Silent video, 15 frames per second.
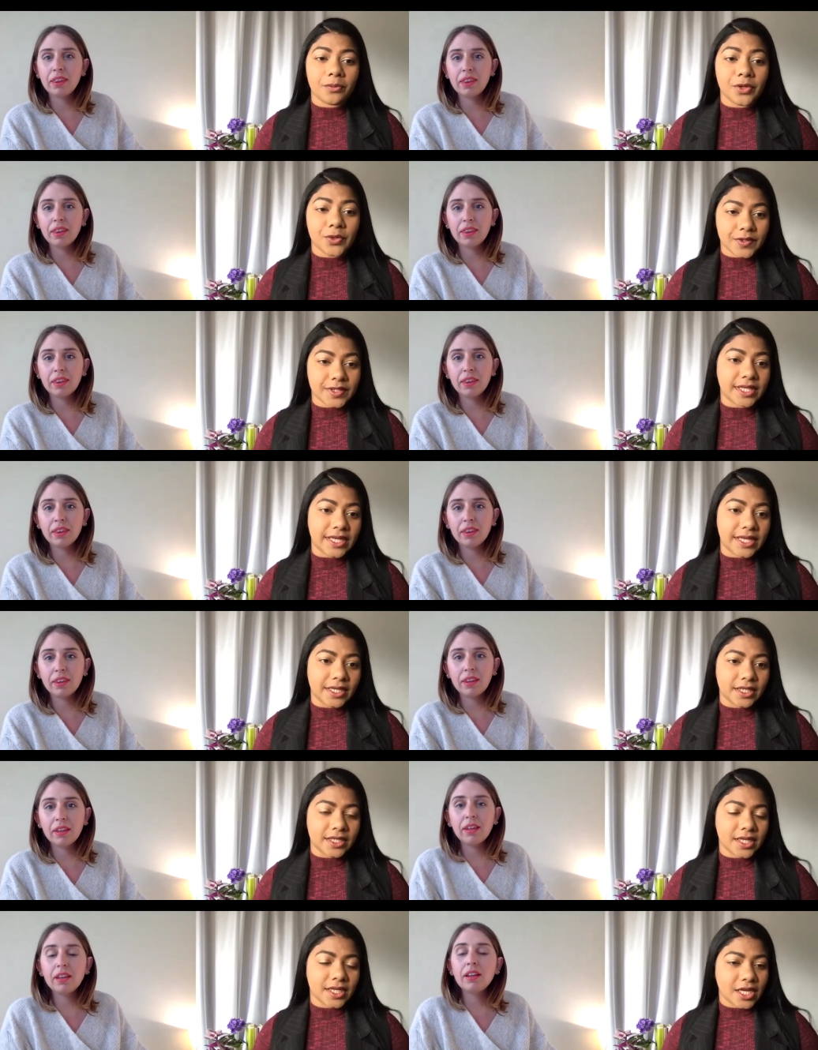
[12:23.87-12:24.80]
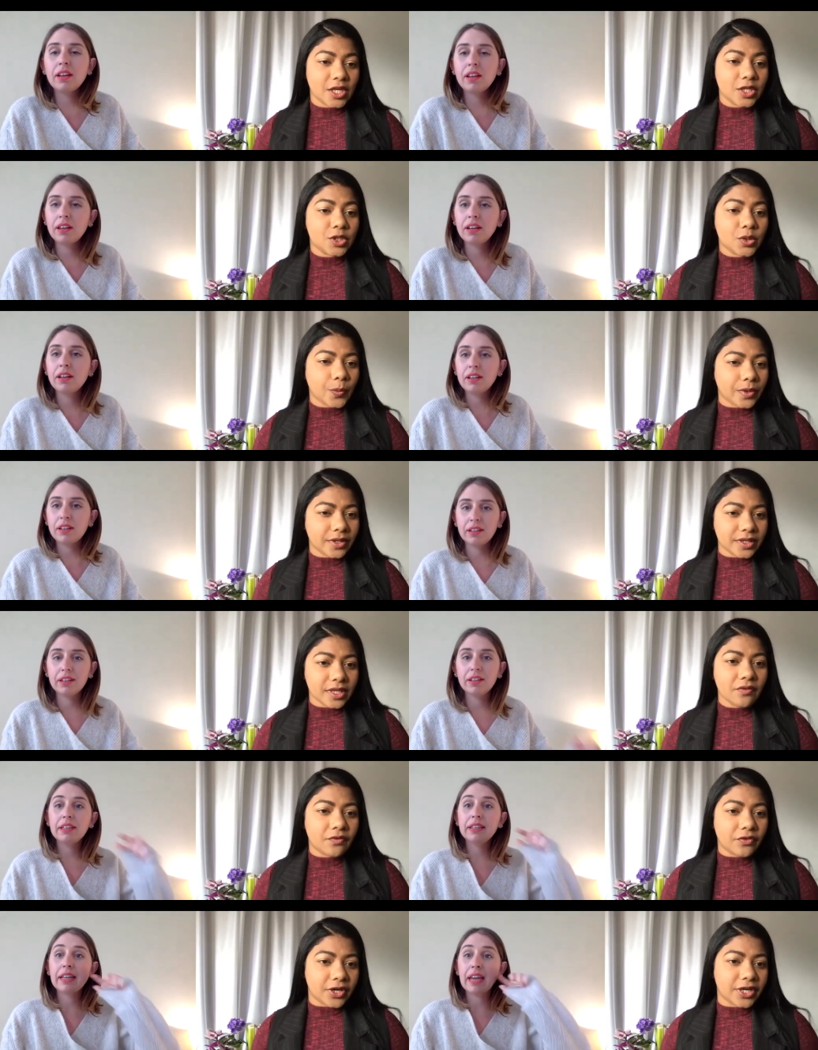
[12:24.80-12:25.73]
Speaker 1: New Zealand. So were they
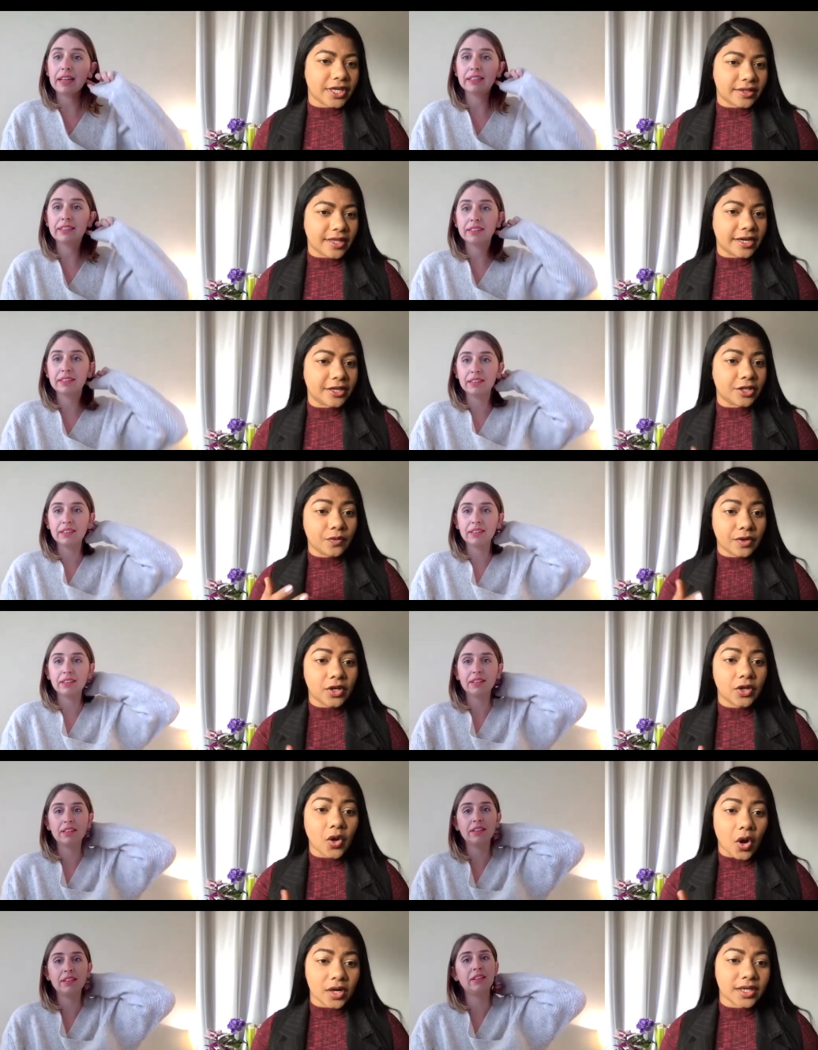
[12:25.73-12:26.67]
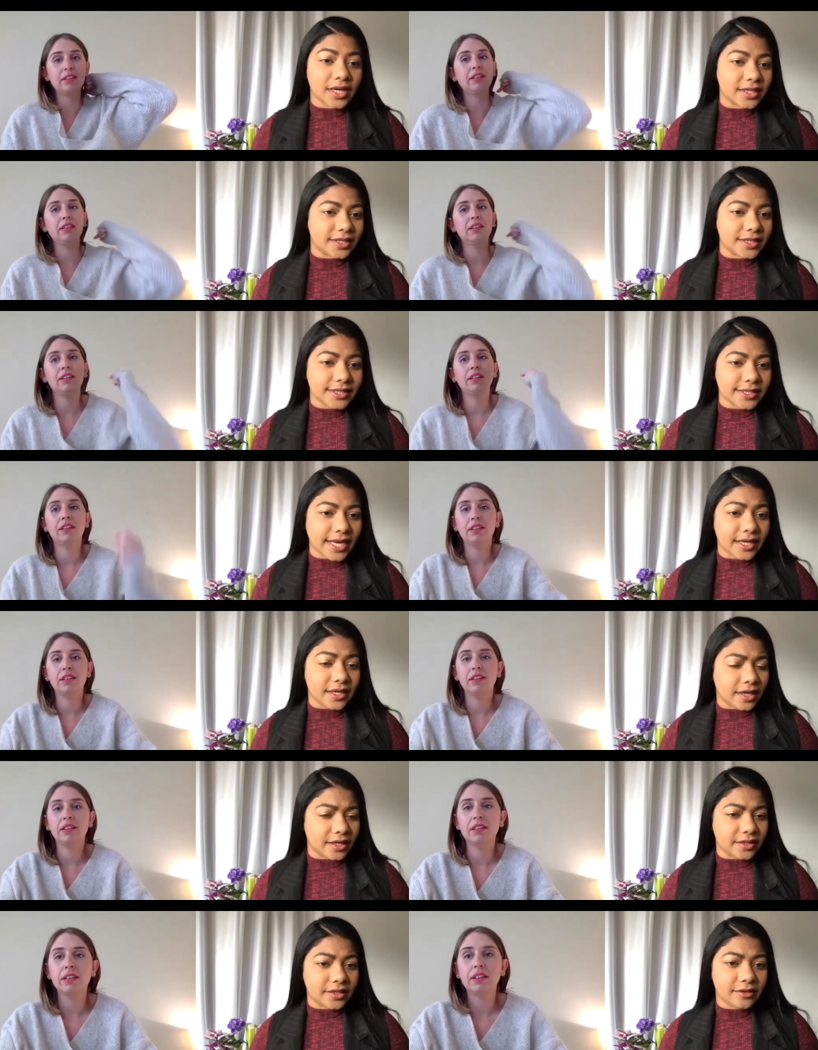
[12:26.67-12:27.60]
worried that you will not understand
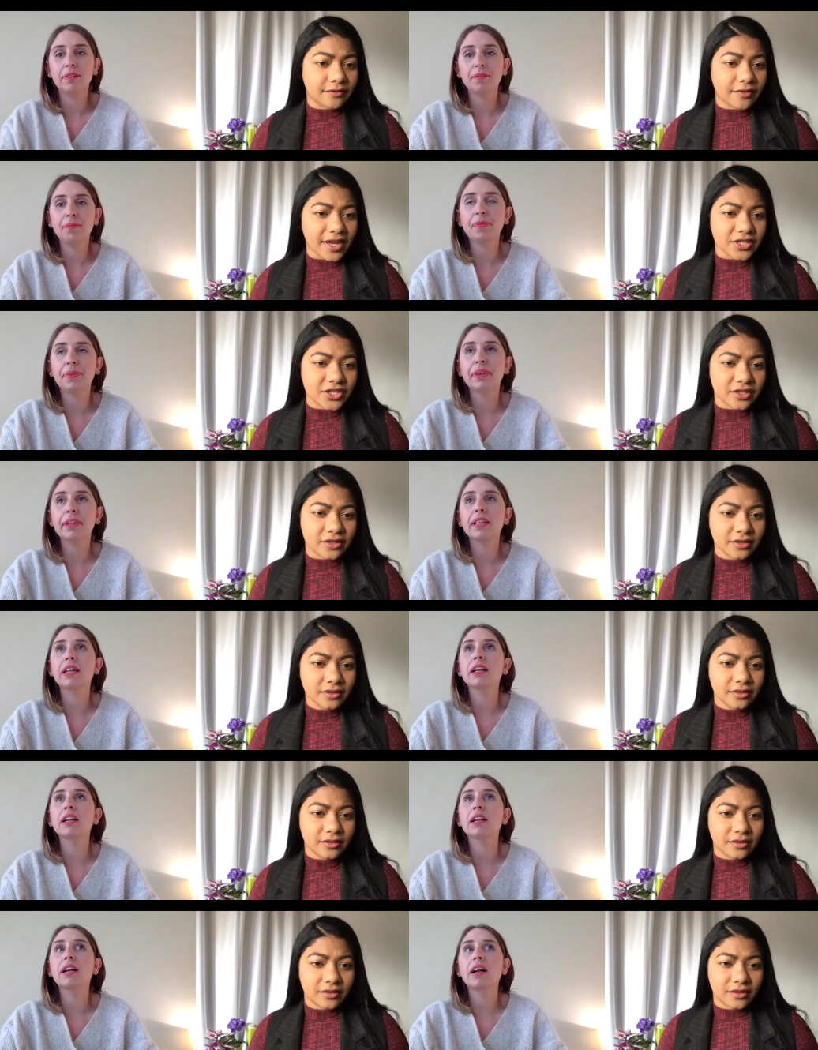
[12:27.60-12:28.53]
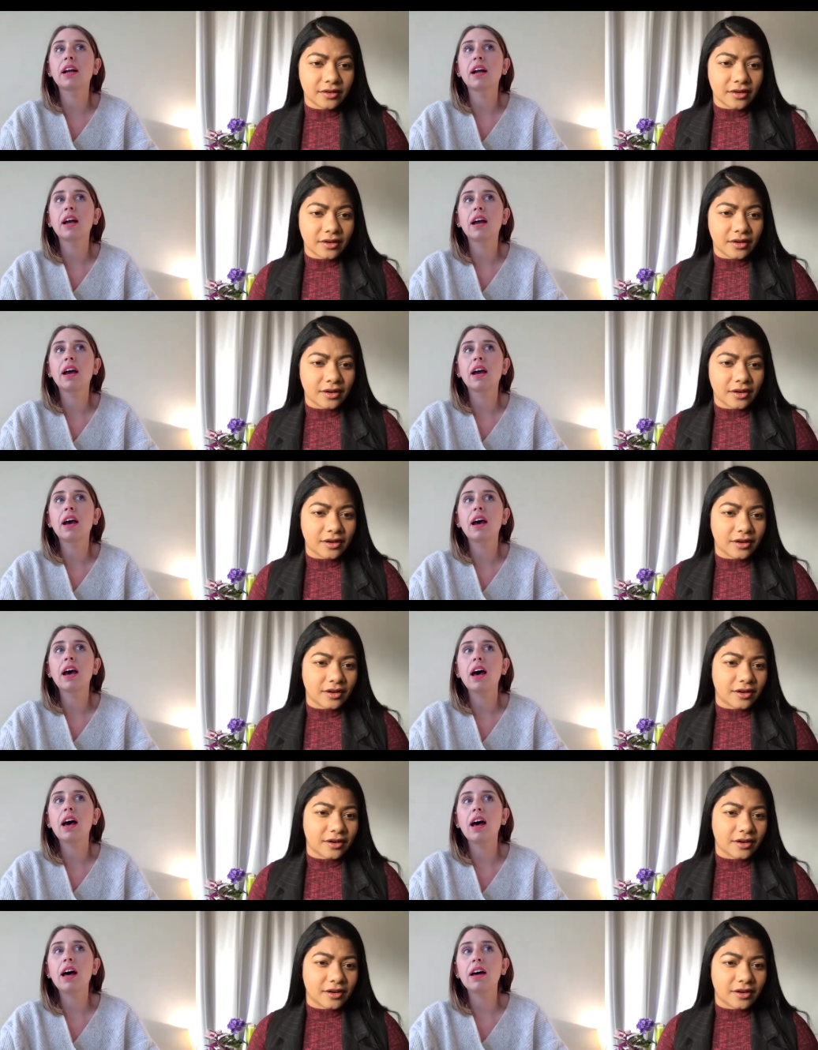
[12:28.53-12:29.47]
London fashion?
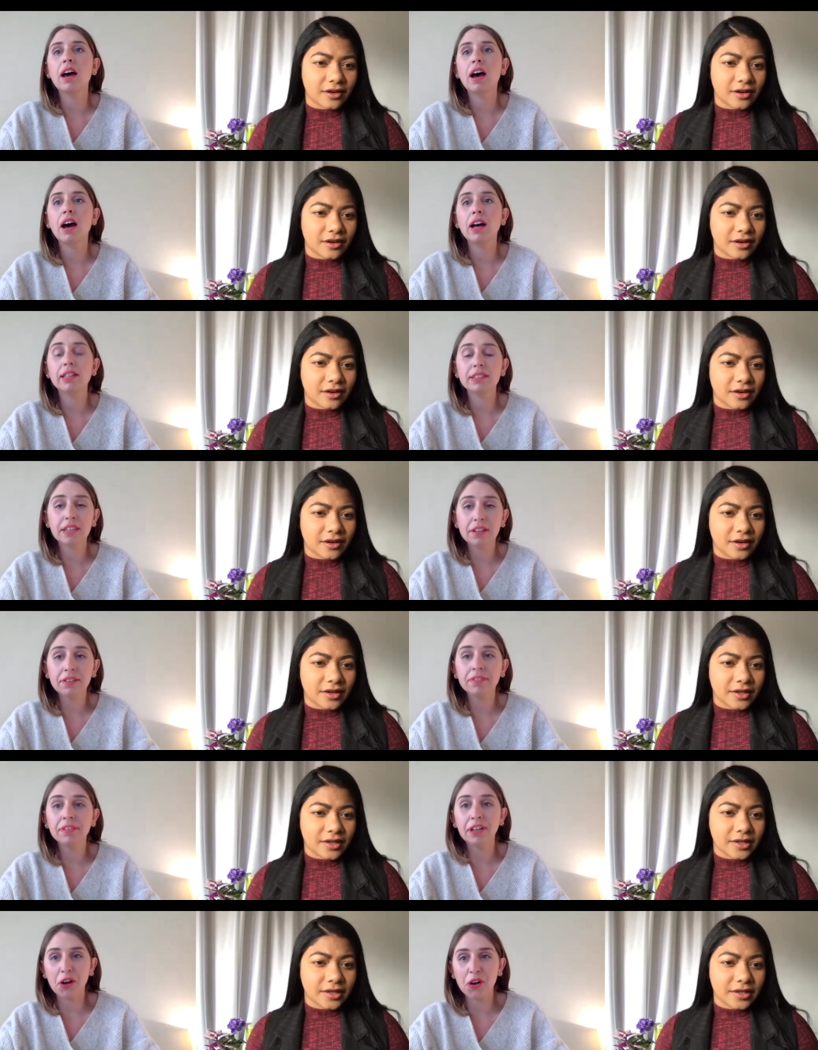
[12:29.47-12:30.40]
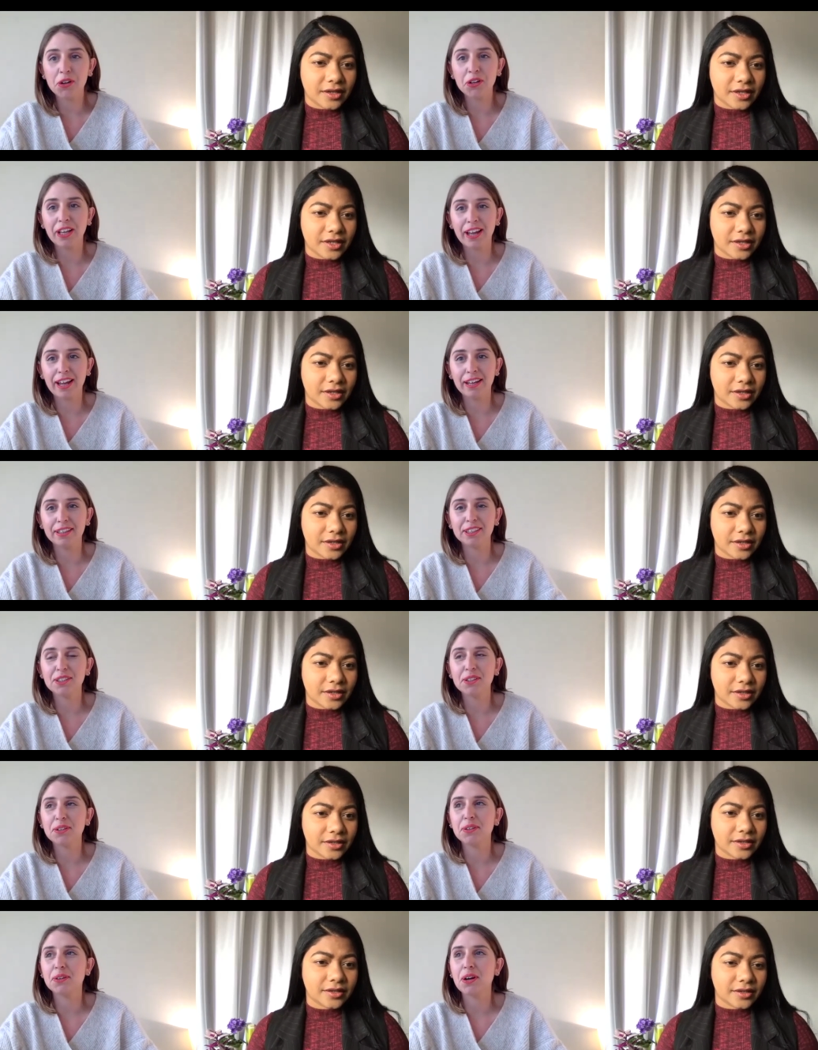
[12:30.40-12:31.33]
I
Speaker 2: definitely got that.
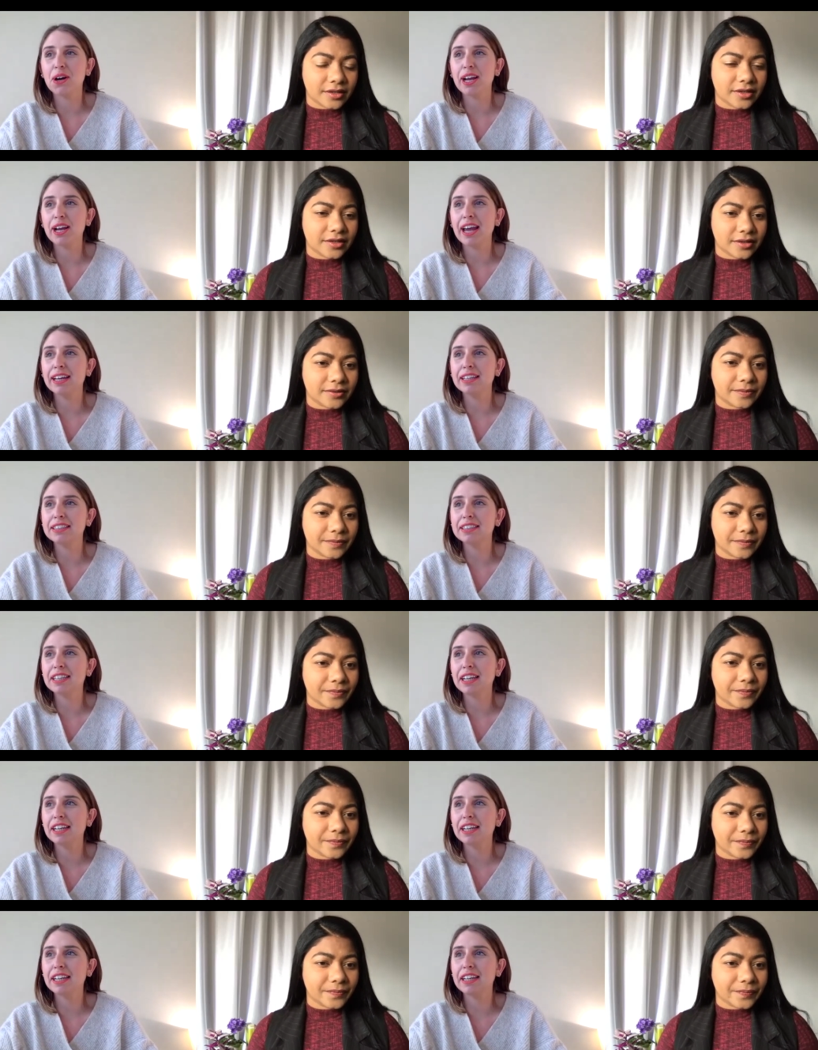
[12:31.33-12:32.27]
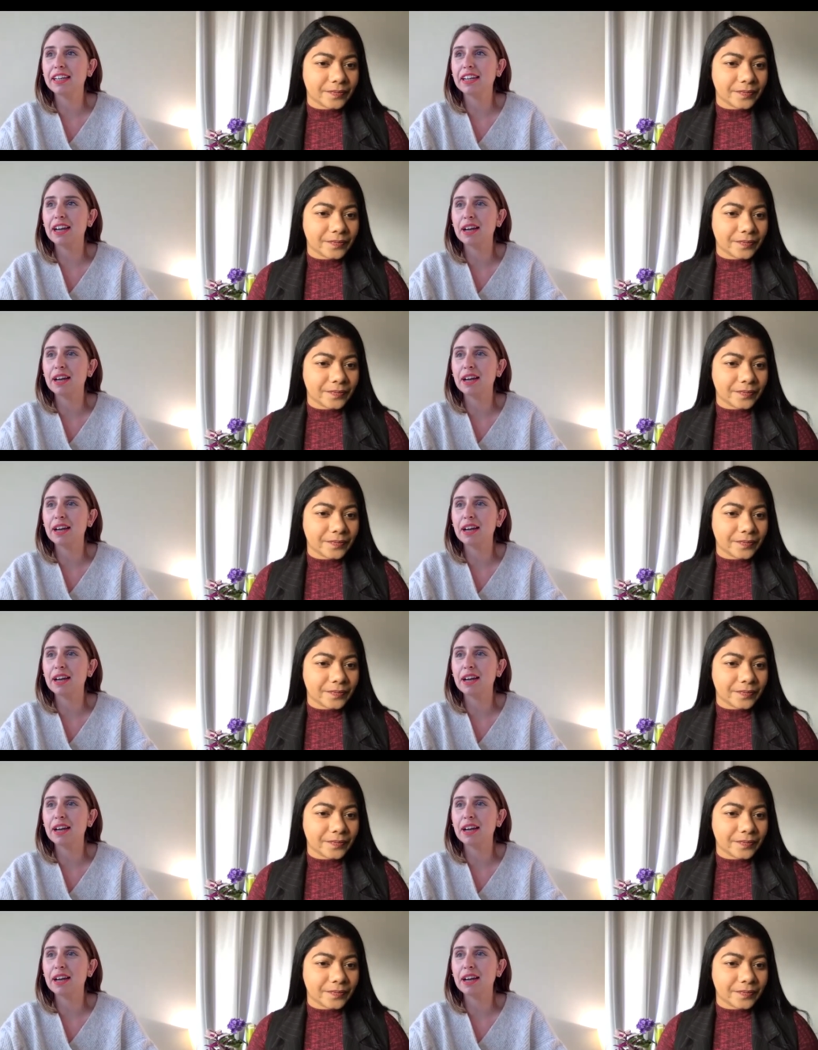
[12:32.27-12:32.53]
So I had a